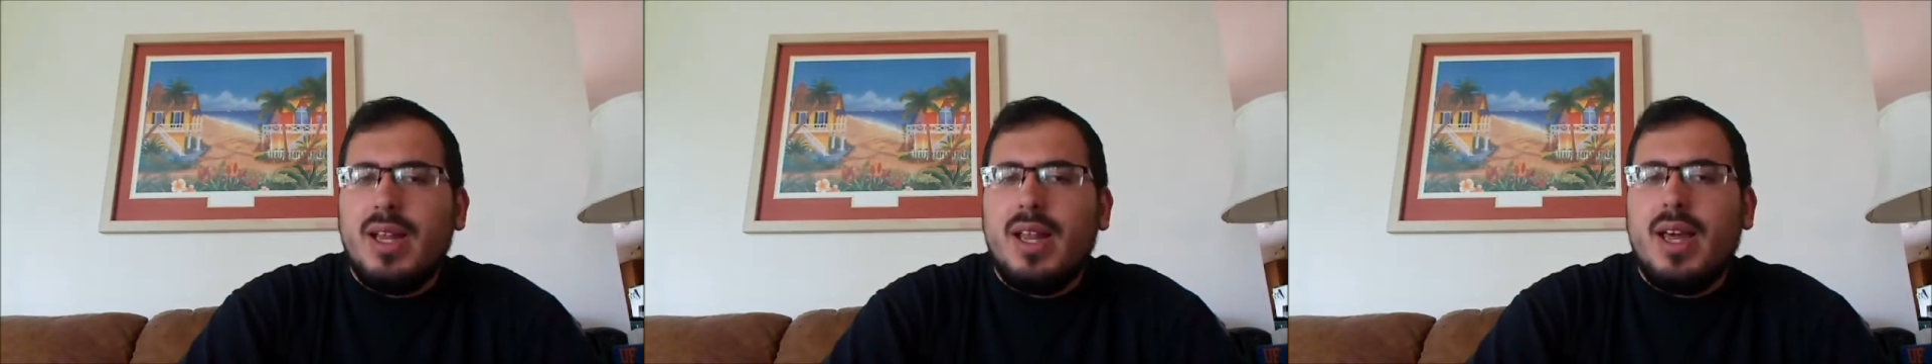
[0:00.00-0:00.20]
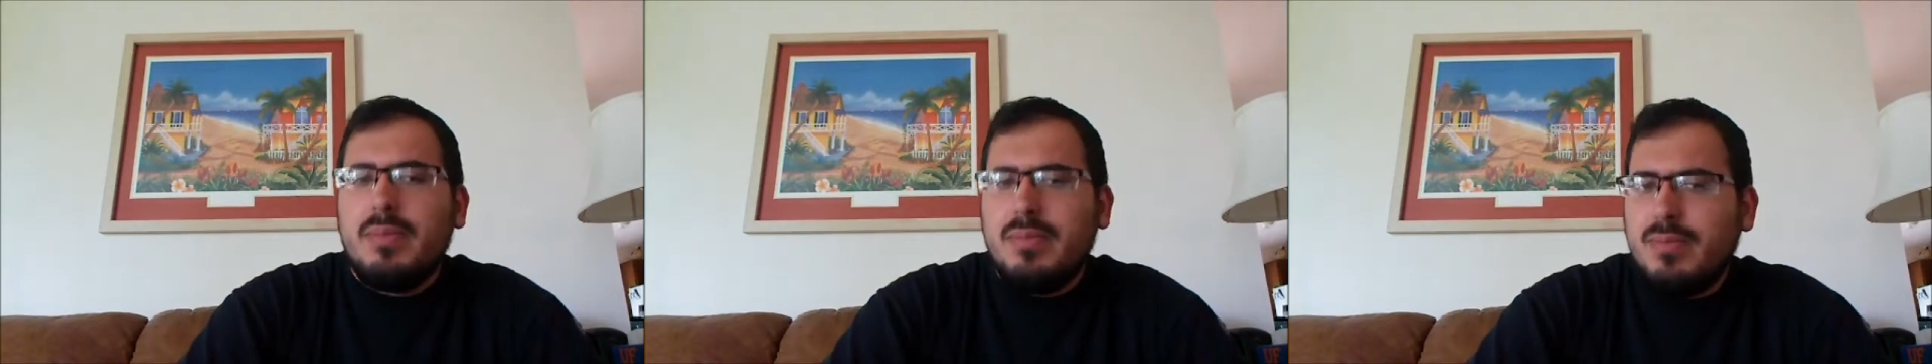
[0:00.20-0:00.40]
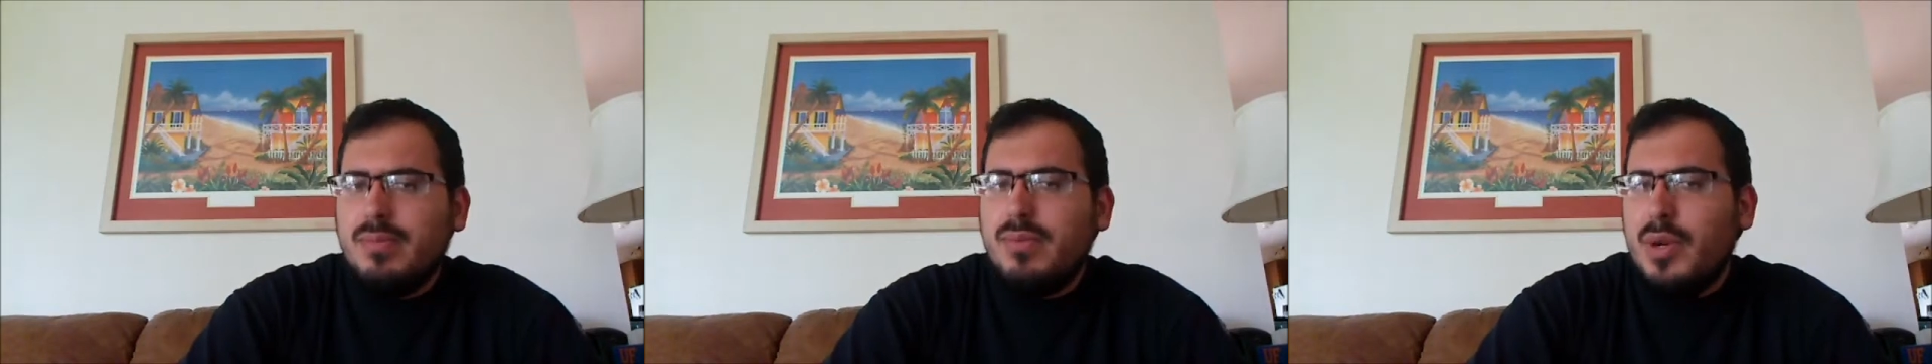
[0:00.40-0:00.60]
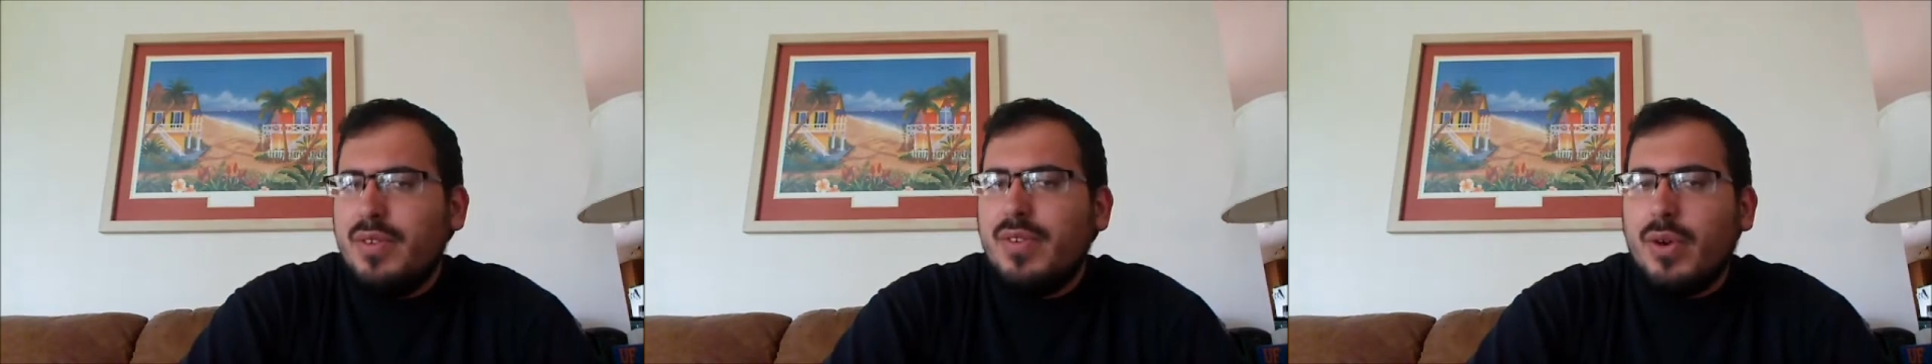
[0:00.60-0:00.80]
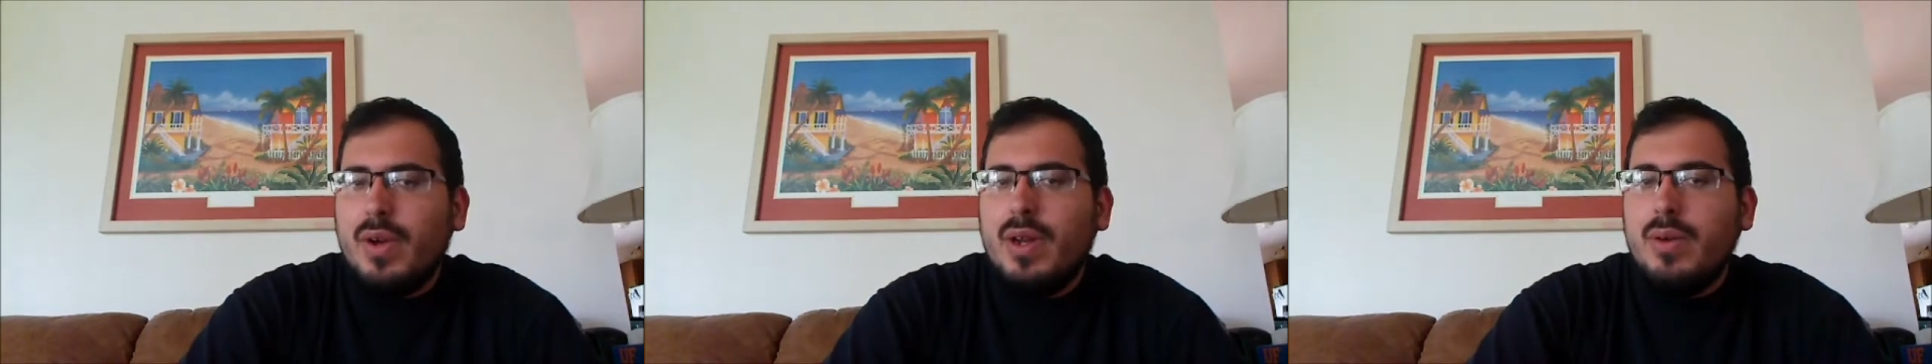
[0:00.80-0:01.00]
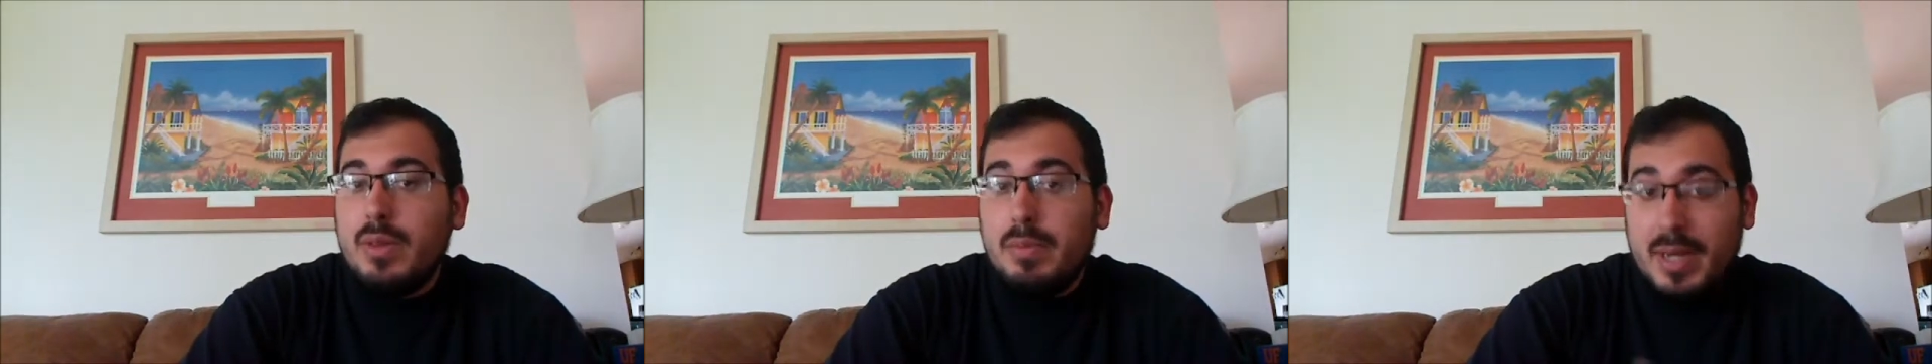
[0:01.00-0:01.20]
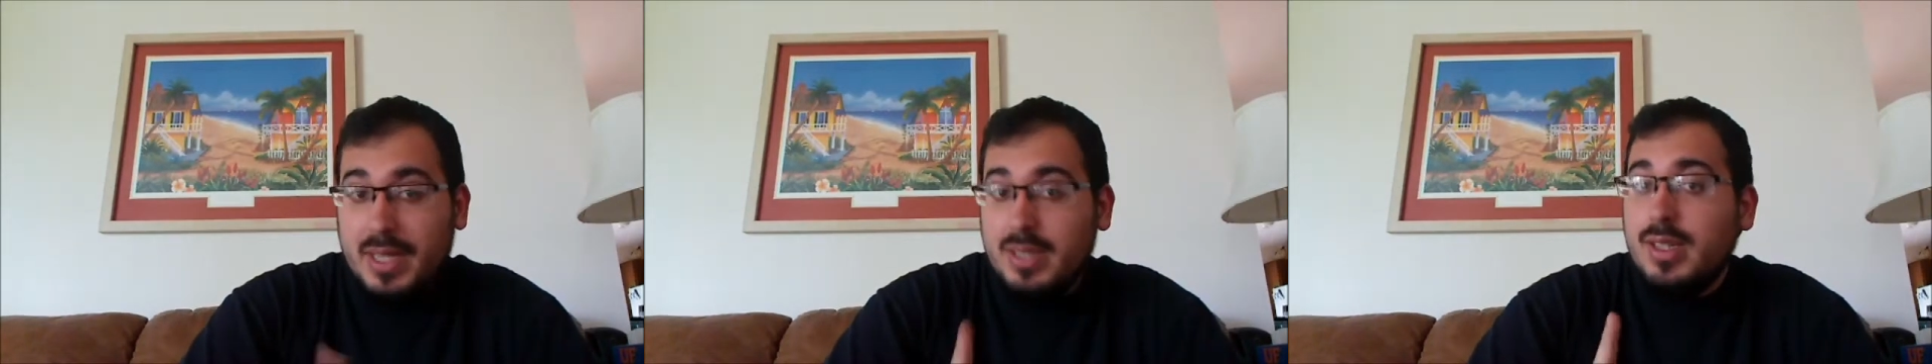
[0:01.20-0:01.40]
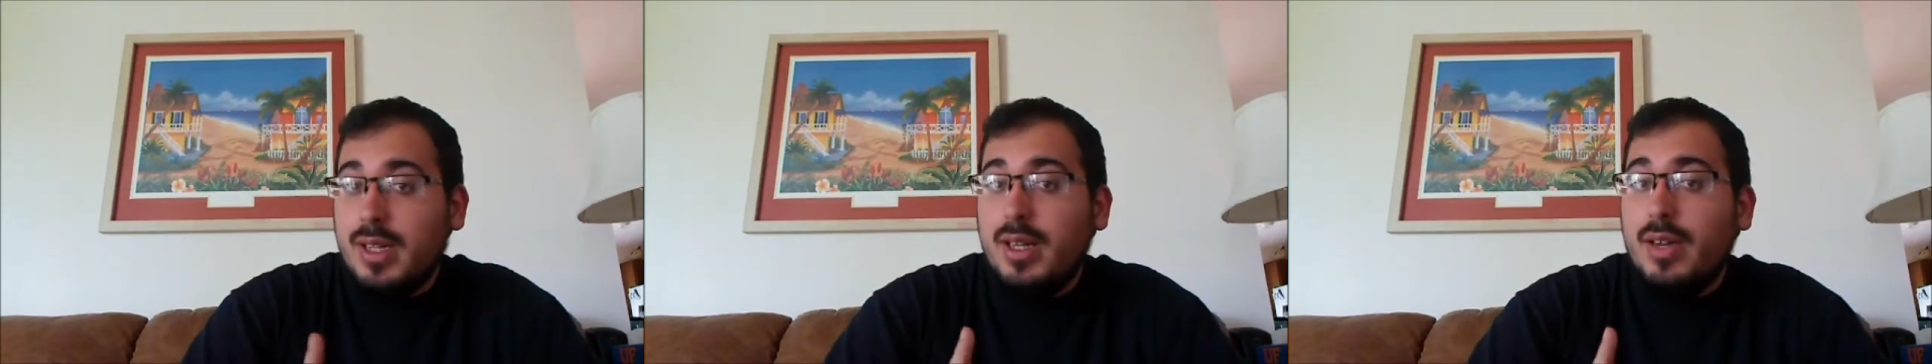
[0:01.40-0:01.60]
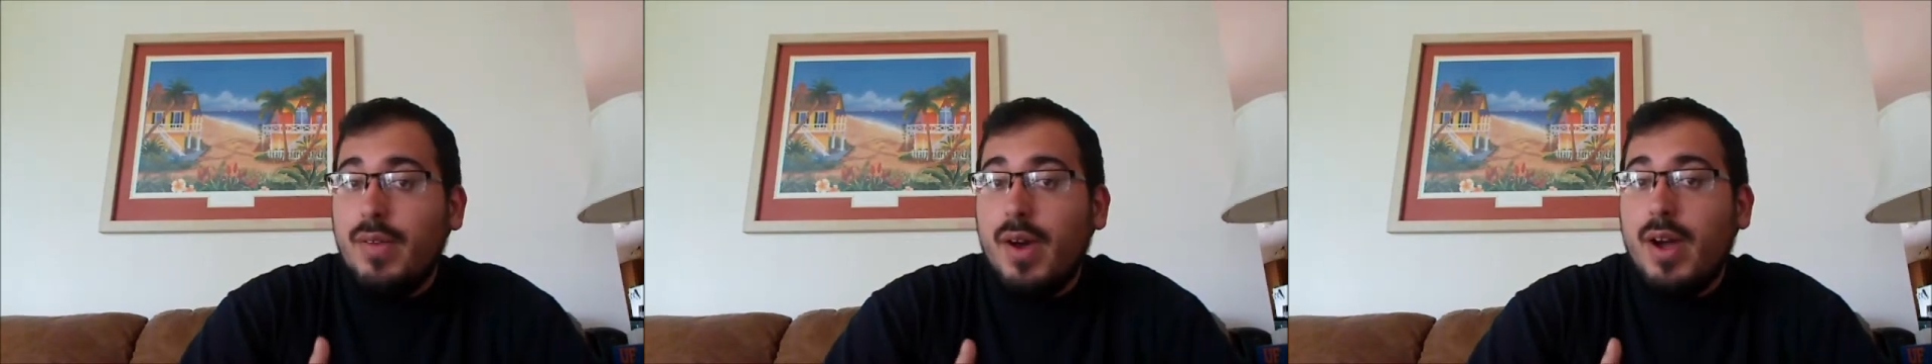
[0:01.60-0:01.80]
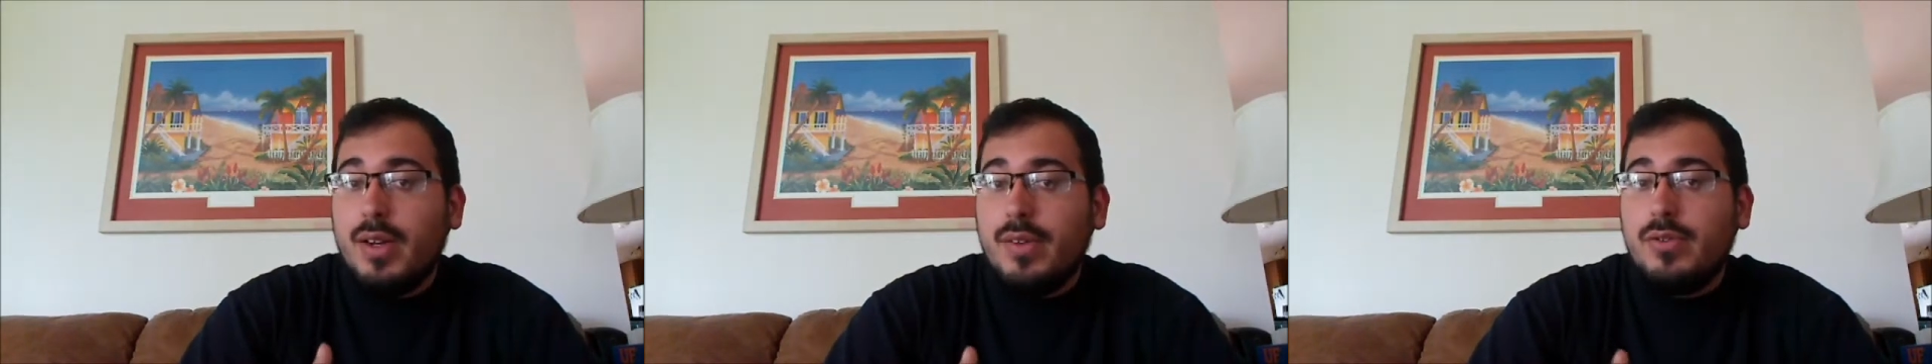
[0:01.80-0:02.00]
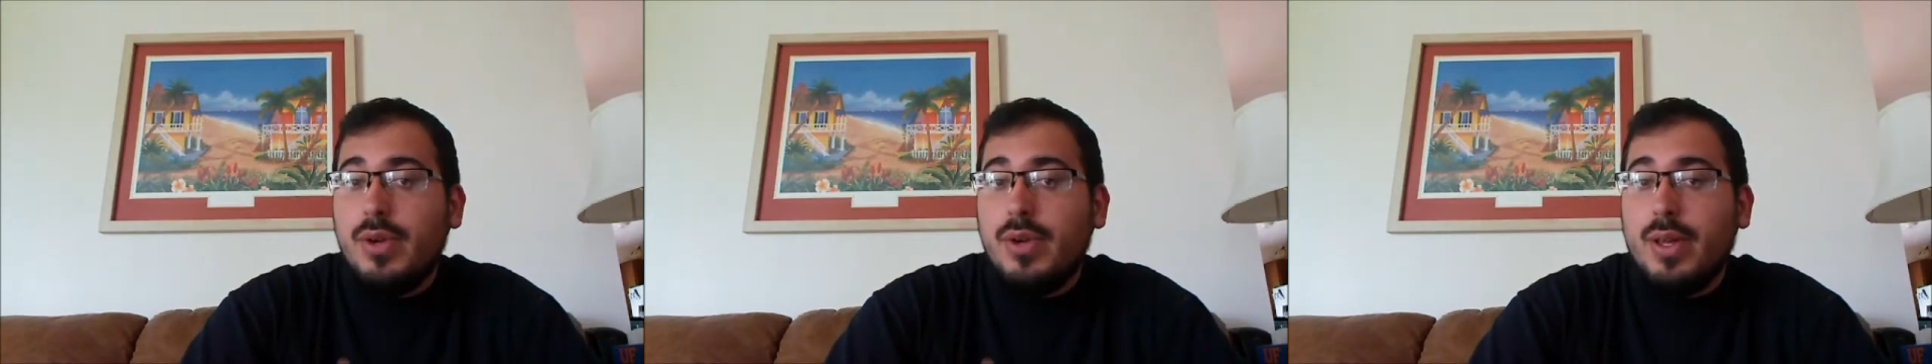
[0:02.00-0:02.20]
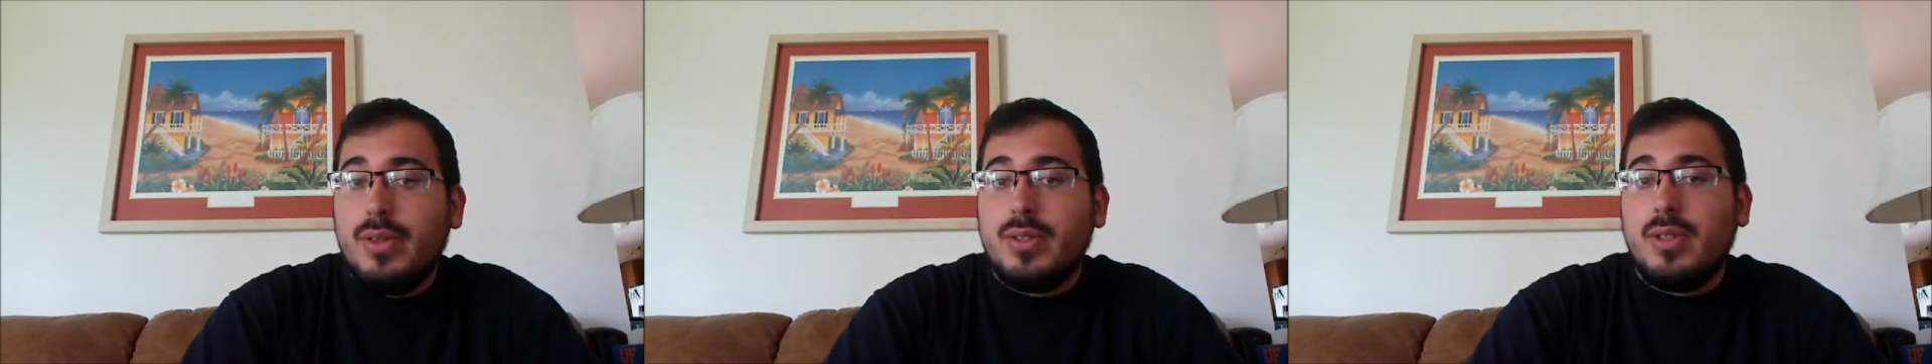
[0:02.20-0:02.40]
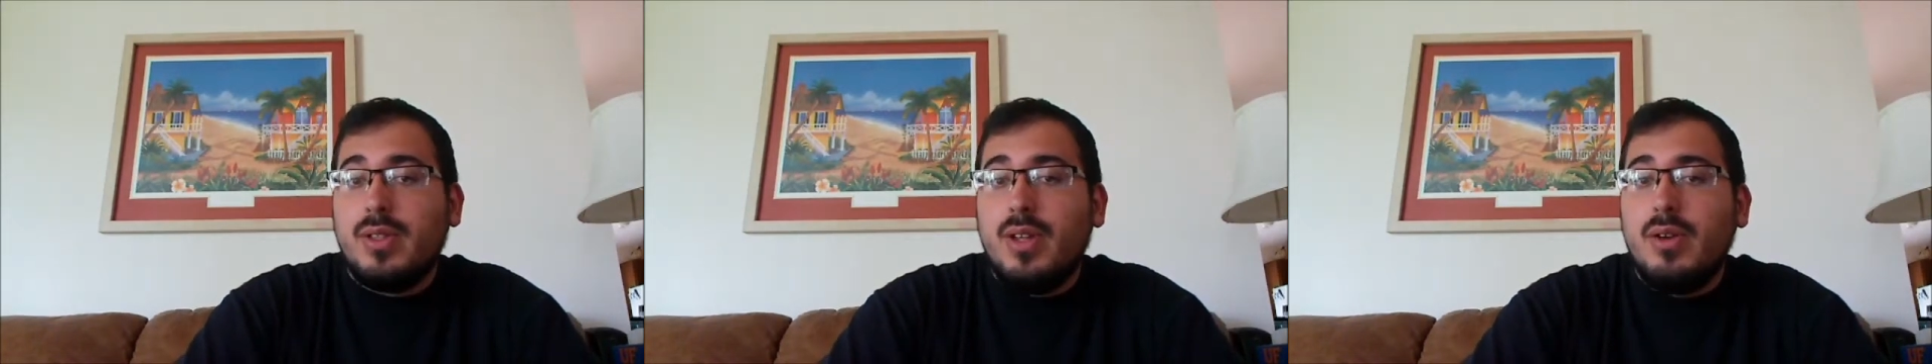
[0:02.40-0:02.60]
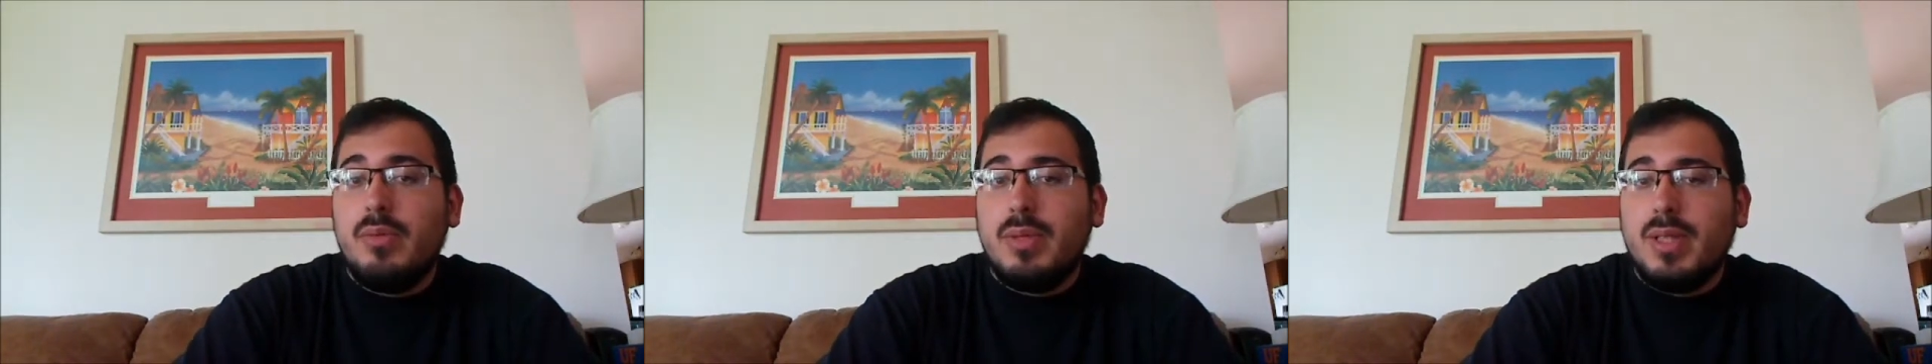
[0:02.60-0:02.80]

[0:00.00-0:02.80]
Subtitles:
I would have agreed with based on the evocative trailers alone,